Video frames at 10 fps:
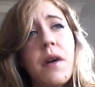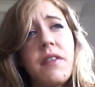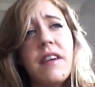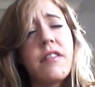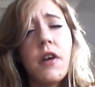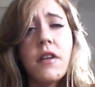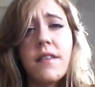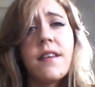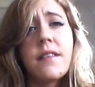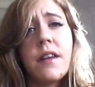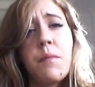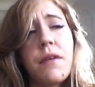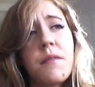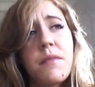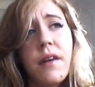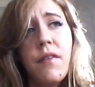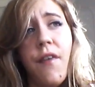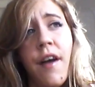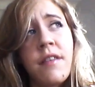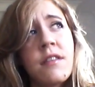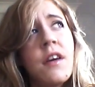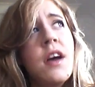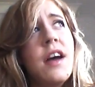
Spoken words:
because he so consistently puts himself first